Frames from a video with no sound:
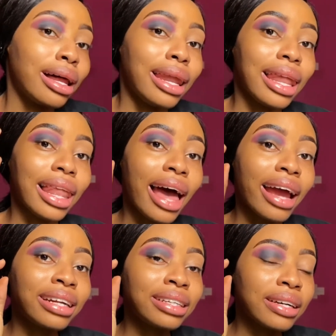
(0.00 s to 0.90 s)

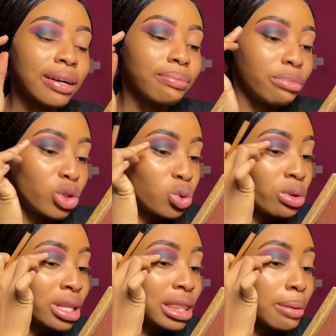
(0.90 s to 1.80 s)
line
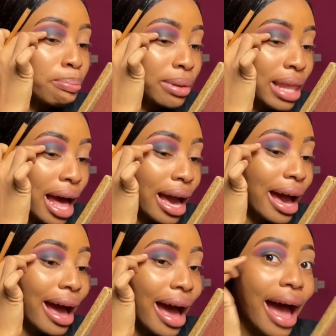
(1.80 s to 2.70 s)
between the
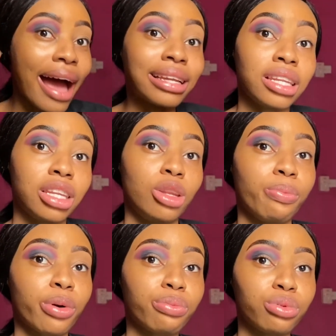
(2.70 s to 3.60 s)
black and the
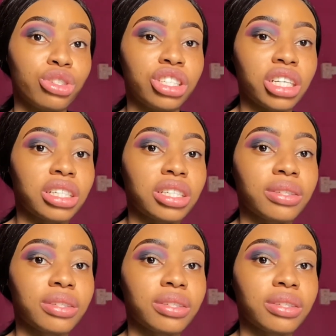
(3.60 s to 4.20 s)
purple shade.